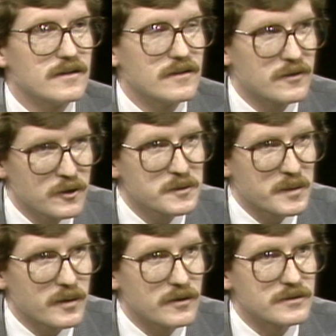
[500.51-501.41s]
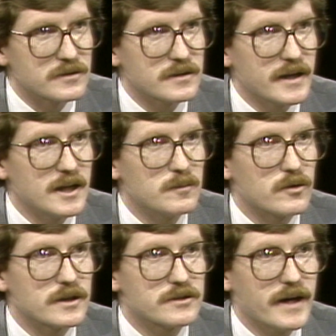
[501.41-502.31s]
those proposals any
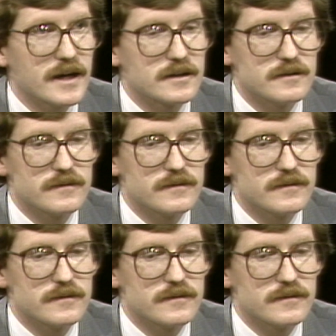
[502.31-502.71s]
more attractive.